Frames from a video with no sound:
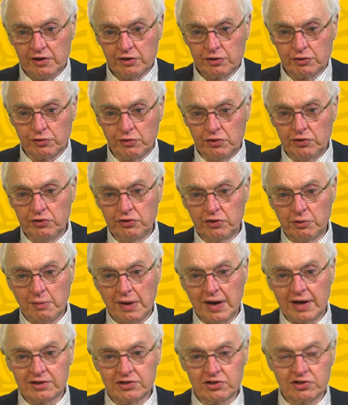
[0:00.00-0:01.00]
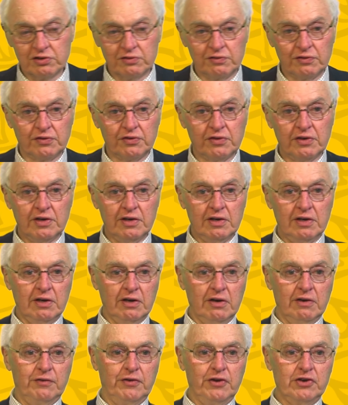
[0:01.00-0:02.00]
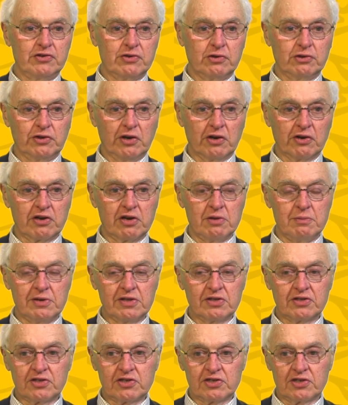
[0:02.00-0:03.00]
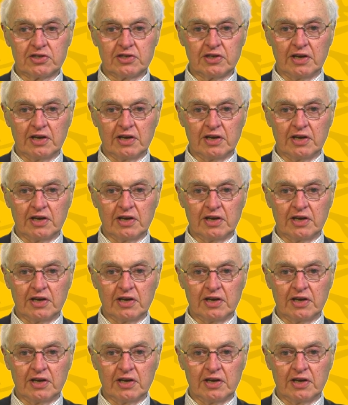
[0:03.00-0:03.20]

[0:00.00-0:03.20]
through the mass of official documents